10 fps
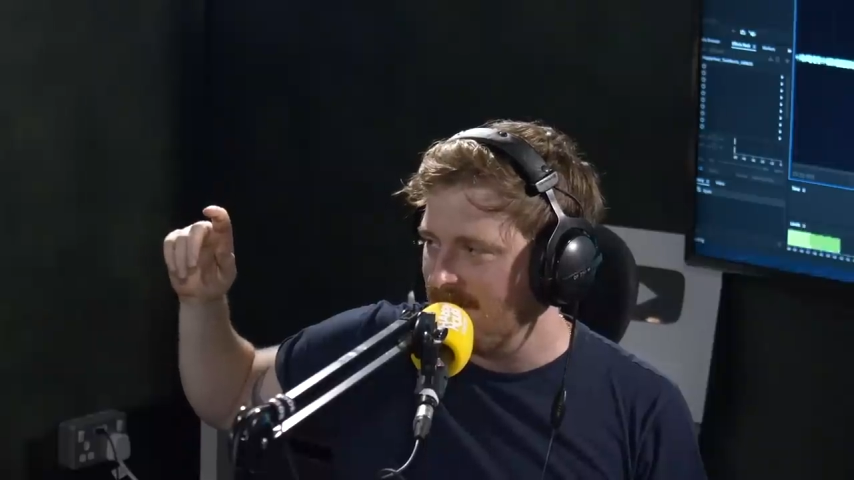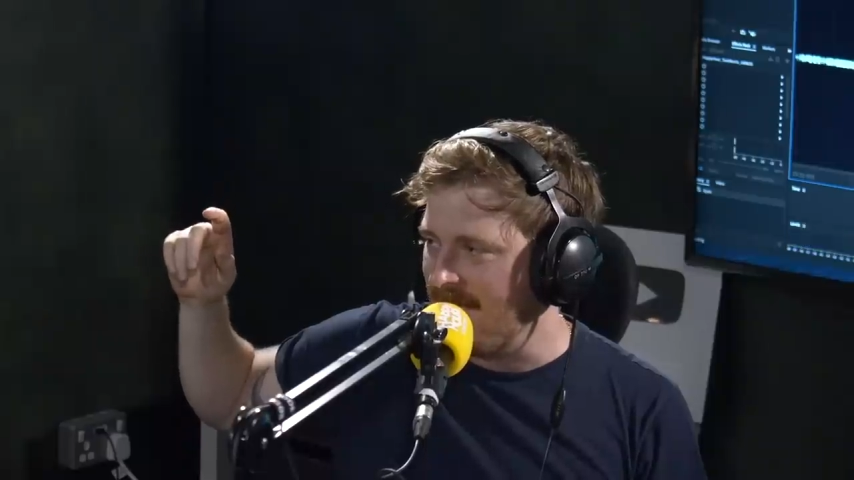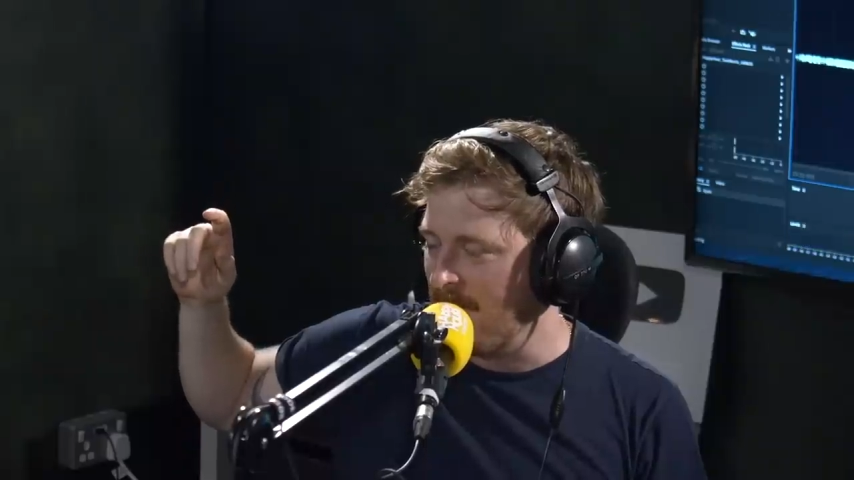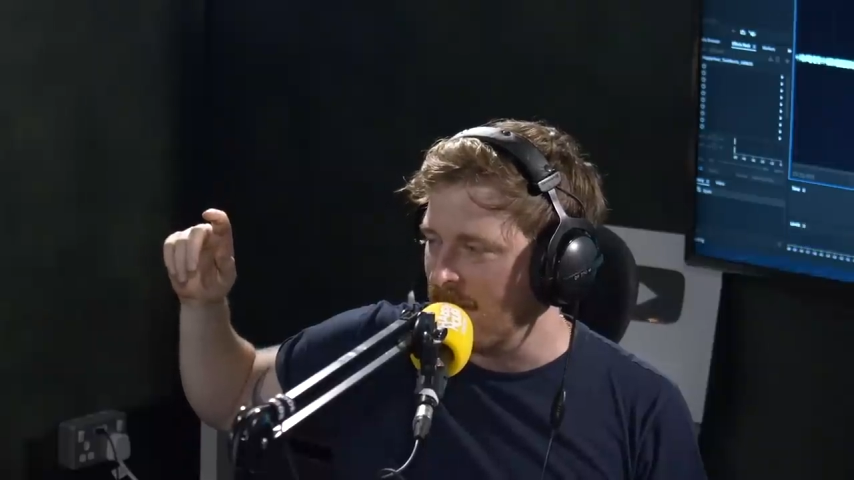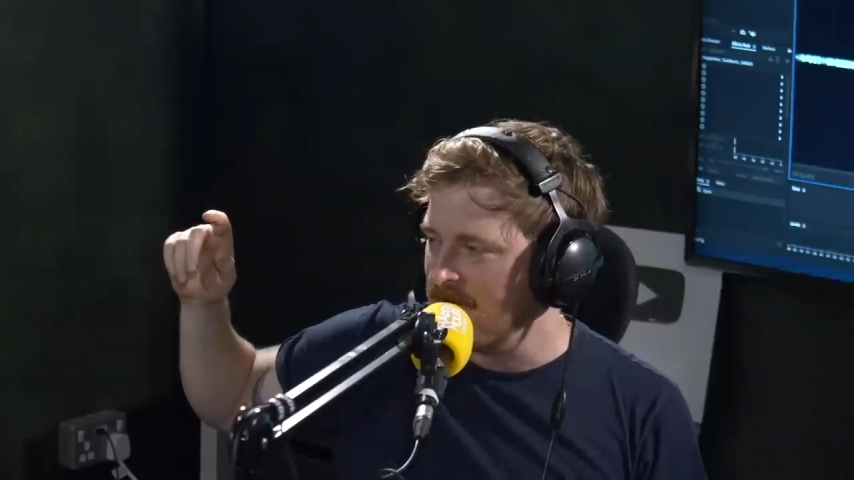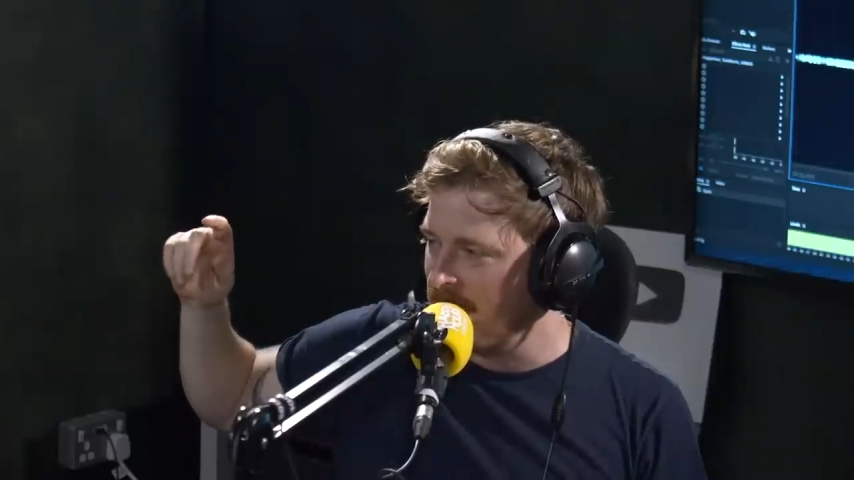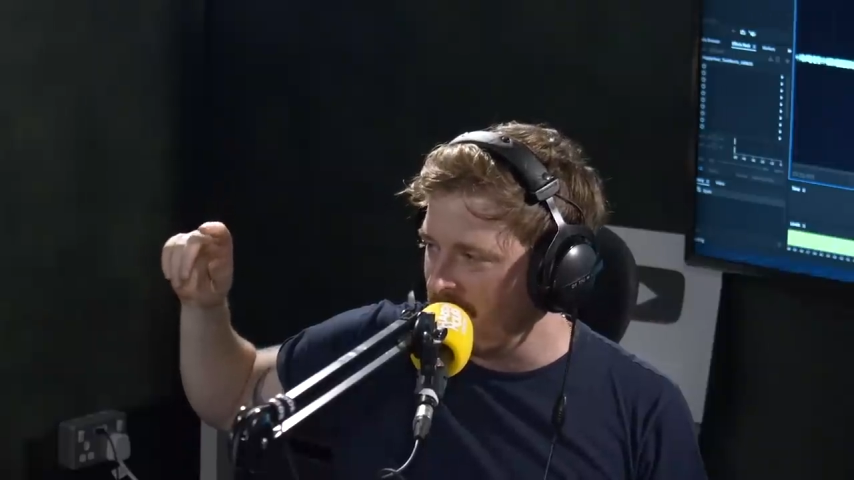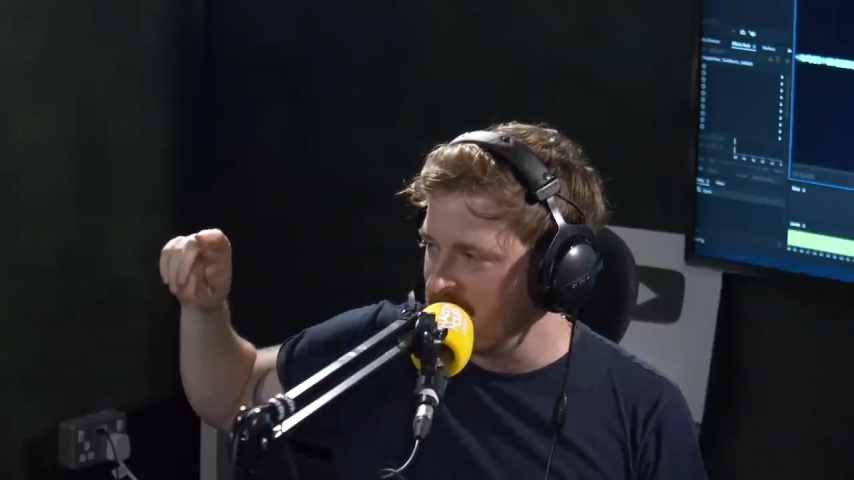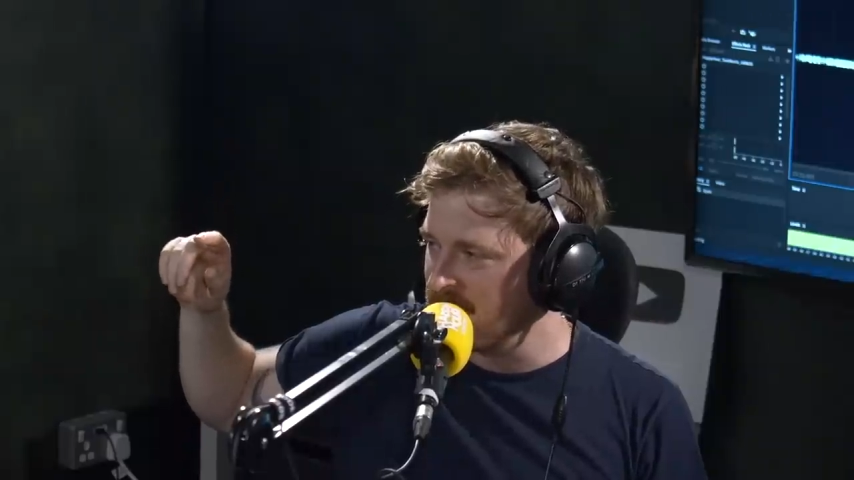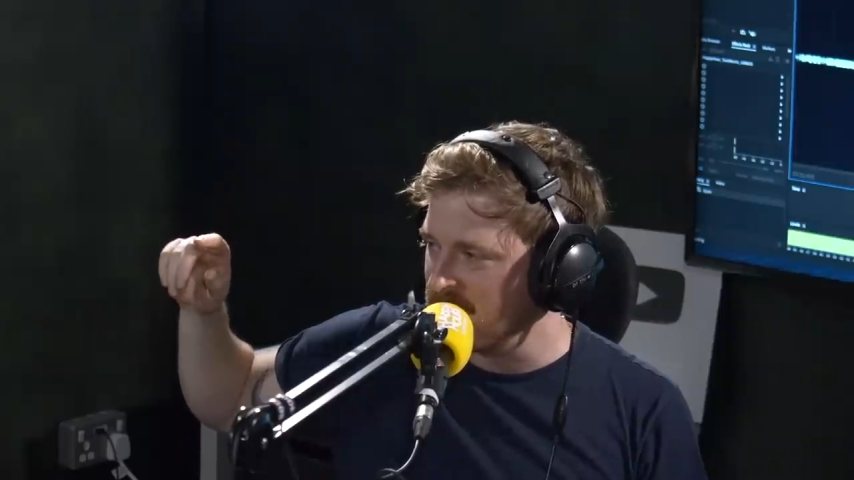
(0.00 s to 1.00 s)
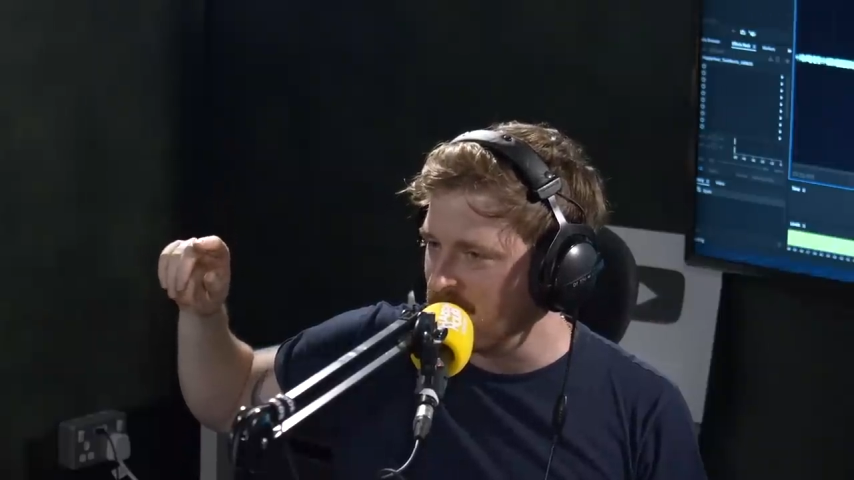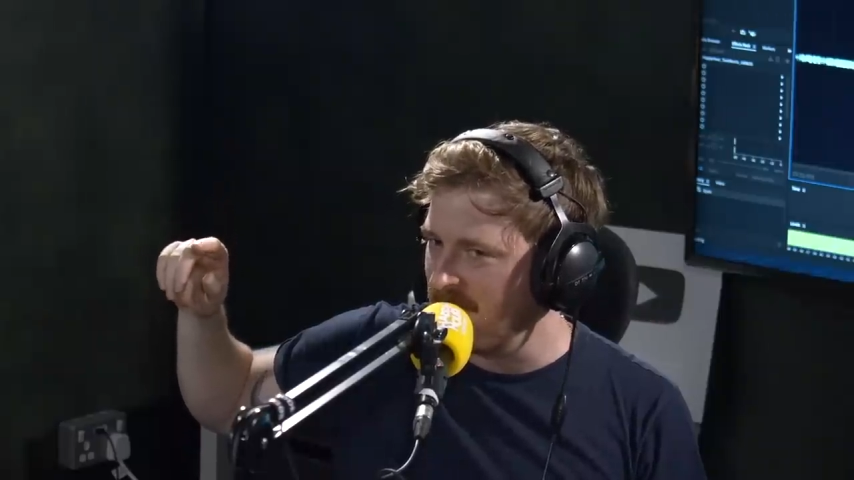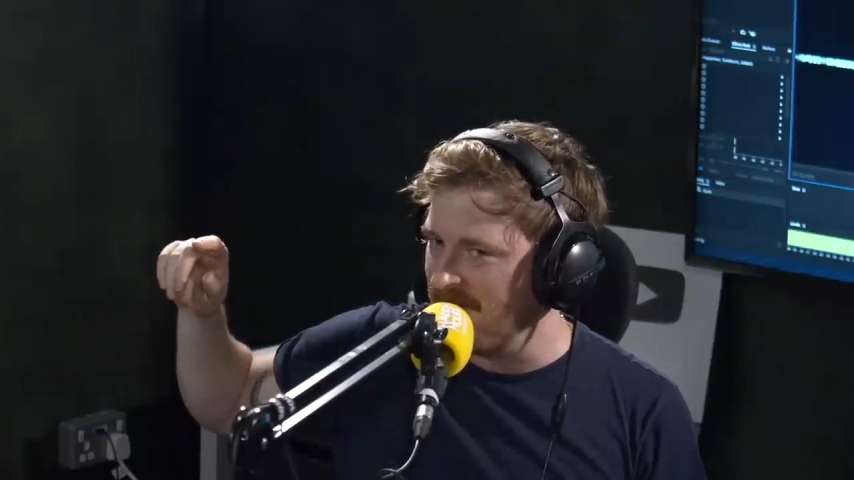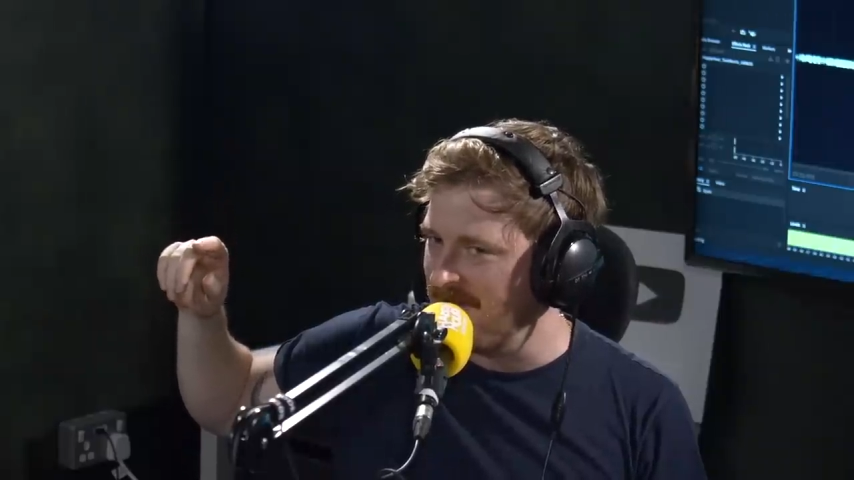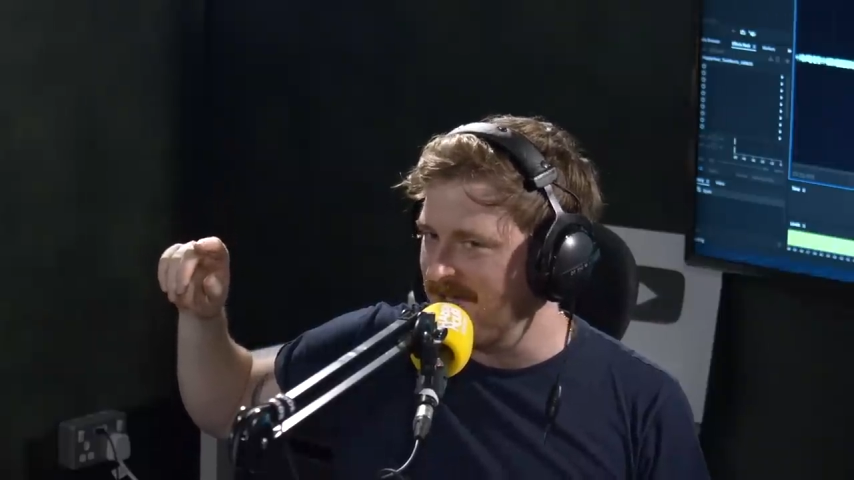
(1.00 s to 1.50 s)
and one of the punishments
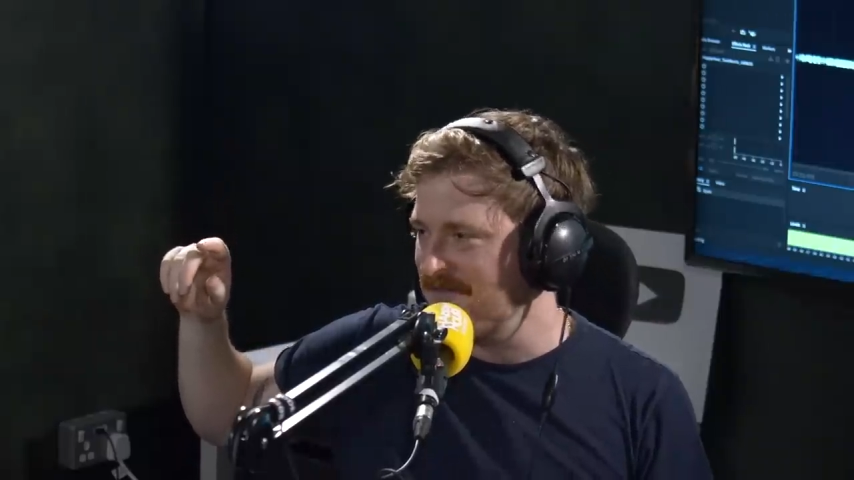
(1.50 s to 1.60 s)
were,